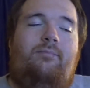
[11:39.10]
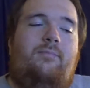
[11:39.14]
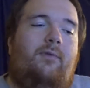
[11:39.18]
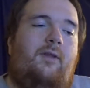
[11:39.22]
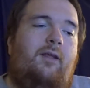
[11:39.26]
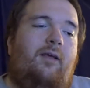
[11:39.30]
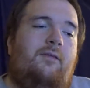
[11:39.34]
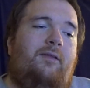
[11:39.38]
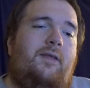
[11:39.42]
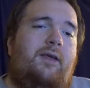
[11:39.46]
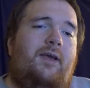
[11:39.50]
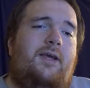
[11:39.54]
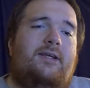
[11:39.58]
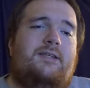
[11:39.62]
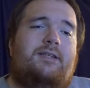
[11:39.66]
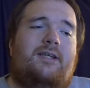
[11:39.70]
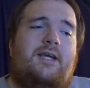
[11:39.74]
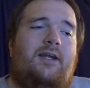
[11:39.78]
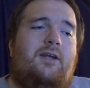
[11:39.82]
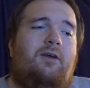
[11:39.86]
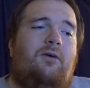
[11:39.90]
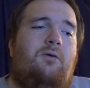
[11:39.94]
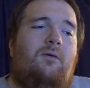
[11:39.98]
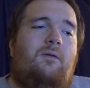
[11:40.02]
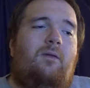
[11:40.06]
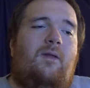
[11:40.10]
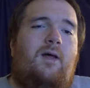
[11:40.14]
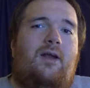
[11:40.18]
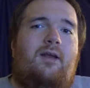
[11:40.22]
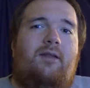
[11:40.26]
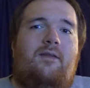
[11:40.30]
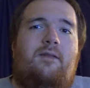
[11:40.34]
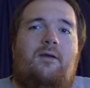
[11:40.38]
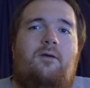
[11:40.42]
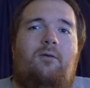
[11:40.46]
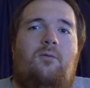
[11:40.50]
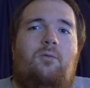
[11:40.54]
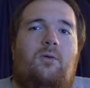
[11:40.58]
the thing is, I know a lot
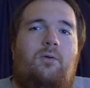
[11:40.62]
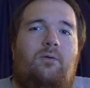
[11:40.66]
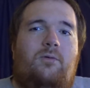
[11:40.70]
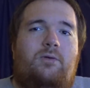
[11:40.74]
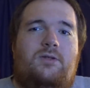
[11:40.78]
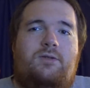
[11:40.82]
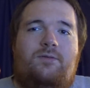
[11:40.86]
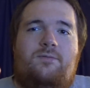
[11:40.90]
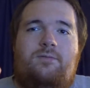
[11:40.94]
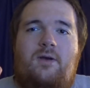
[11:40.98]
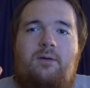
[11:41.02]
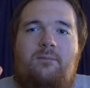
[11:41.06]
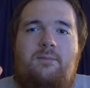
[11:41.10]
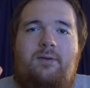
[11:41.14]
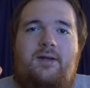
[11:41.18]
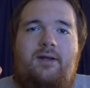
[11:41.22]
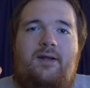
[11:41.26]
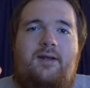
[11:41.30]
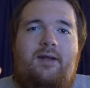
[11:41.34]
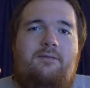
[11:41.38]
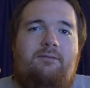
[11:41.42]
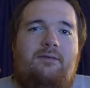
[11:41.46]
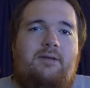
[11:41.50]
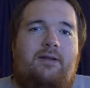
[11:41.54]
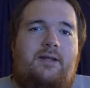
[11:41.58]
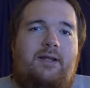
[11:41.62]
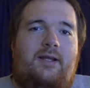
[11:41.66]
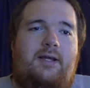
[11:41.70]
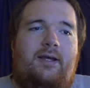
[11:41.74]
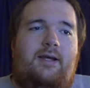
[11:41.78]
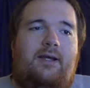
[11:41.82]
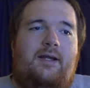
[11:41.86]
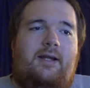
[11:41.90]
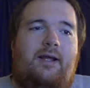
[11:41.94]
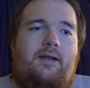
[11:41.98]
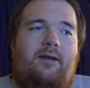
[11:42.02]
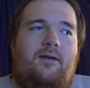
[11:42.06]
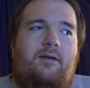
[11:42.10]
of the quotes from it and
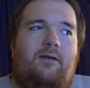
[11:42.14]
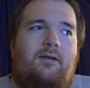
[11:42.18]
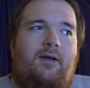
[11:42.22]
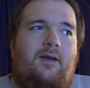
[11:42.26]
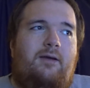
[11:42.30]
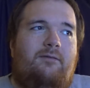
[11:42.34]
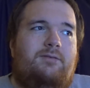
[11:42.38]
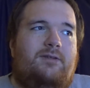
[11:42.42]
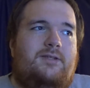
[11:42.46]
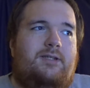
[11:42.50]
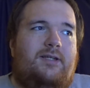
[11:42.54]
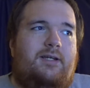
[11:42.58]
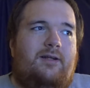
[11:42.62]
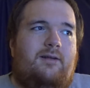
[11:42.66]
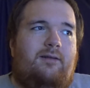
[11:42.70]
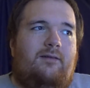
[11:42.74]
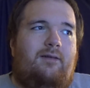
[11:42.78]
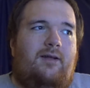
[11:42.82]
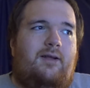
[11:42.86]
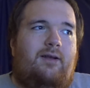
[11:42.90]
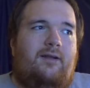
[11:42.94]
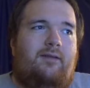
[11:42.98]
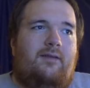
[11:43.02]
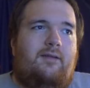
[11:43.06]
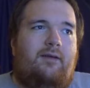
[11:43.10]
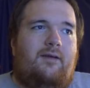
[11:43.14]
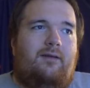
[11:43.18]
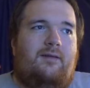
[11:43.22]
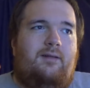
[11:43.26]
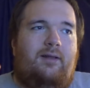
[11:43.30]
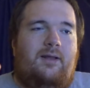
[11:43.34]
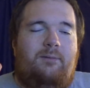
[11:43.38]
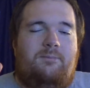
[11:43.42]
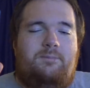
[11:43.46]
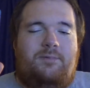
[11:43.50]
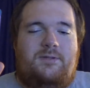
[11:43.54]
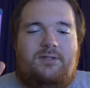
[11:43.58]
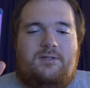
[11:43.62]
everything, and i have seen a lot of the
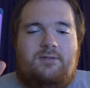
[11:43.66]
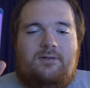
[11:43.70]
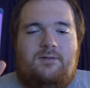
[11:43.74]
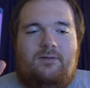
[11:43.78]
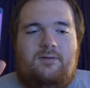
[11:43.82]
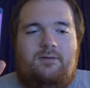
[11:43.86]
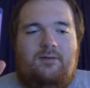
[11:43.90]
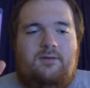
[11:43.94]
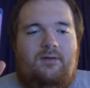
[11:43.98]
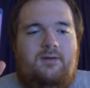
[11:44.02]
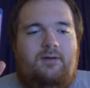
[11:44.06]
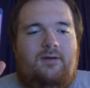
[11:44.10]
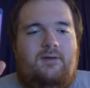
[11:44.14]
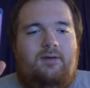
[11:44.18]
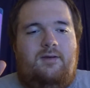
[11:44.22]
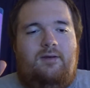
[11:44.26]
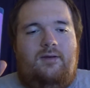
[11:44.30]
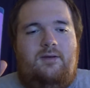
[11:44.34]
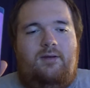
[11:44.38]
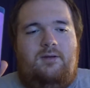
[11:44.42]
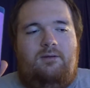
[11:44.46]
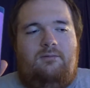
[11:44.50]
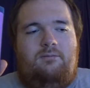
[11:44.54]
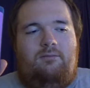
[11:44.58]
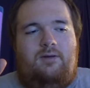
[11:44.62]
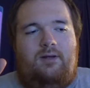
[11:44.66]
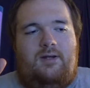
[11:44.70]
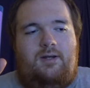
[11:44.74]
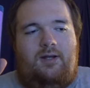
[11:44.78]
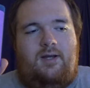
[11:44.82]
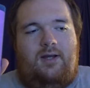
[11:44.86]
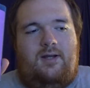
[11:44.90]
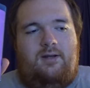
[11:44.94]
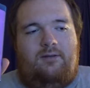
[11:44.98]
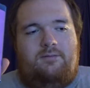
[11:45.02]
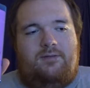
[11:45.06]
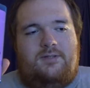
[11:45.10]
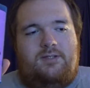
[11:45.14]
clips or
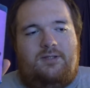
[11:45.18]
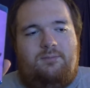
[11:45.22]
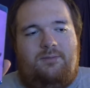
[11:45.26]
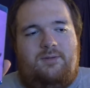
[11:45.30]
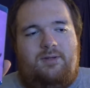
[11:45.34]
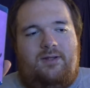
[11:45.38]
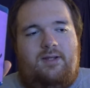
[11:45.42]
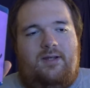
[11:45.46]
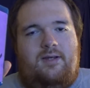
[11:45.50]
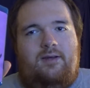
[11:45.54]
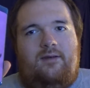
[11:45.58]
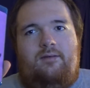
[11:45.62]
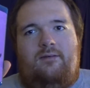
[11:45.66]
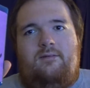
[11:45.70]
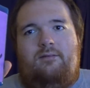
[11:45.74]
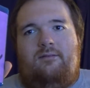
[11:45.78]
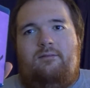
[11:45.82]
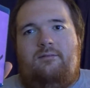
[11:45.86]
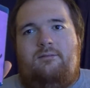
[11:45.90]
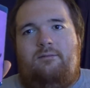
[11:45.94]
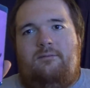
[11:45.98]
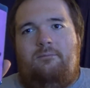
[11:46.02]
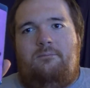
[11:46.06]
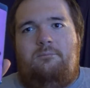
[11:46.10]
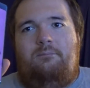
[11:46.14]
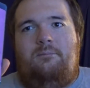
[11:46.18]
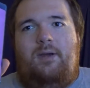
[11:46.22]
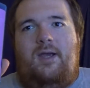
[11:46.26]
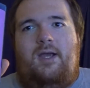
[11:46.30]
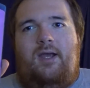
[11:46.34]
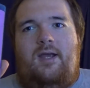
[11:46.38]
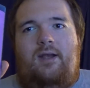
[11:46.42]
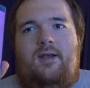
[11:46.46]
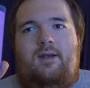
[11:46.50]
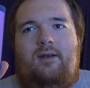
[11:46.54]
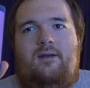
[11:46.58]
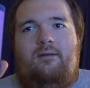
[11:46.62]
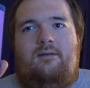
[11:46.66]
whatnot of some of the
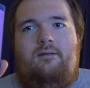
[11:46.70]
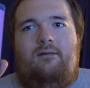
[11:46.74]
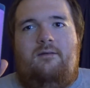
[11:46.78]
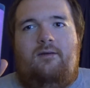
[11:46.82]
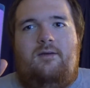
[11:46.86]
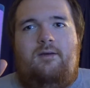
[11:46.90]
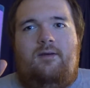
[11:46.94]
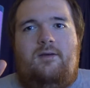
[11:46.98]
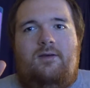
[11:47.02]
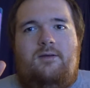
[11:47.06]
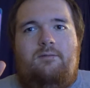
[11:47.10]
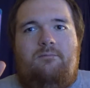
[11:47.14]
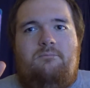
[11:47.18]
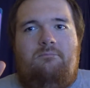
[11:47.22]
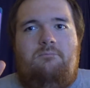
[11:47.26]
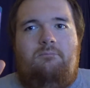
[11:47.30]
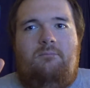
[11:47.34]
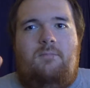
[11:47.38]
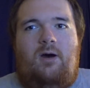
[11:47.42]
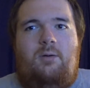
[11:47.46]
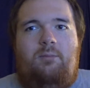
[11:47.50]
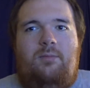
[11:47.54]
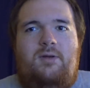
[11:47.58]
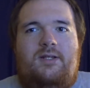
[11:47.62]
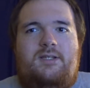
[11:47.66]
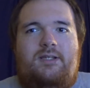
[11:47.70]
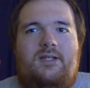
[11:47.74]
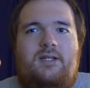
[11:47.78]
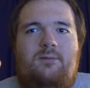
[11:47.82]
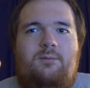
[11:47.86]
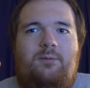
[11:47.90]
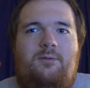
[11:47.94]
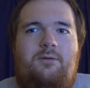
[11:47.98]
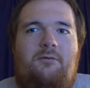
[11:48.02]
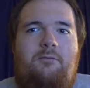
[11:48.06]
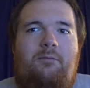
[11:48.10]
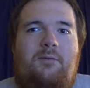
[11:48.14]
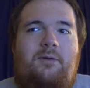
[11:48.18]
main moments in the
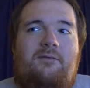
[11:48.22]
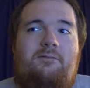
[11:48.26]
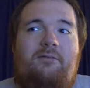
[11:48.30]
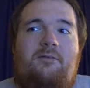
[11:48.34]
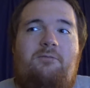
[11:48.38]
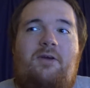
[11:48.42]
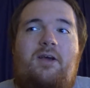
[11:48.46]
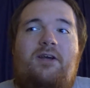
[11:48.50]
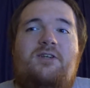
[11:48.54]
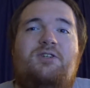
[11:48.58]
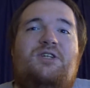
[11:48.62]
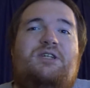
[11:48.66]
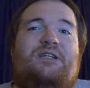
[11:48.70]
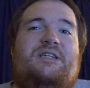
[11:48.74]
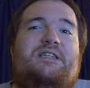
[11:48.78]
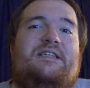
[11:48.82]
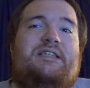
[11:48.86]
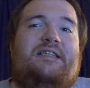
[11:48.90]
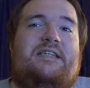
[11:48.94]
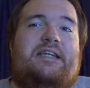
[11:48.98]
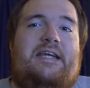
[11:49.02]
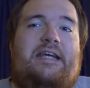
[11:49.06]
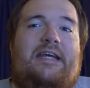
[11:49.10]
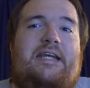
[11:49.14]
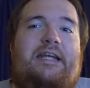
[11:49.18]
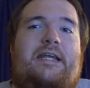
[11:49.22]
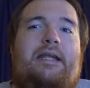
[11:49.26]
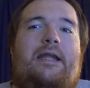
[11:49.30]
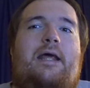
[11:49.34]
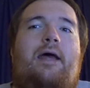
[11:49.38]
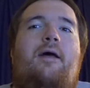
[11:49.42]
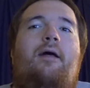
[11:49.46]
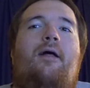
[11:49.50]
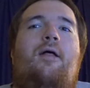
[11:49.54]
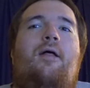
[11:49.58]
movie, but I've never actually seen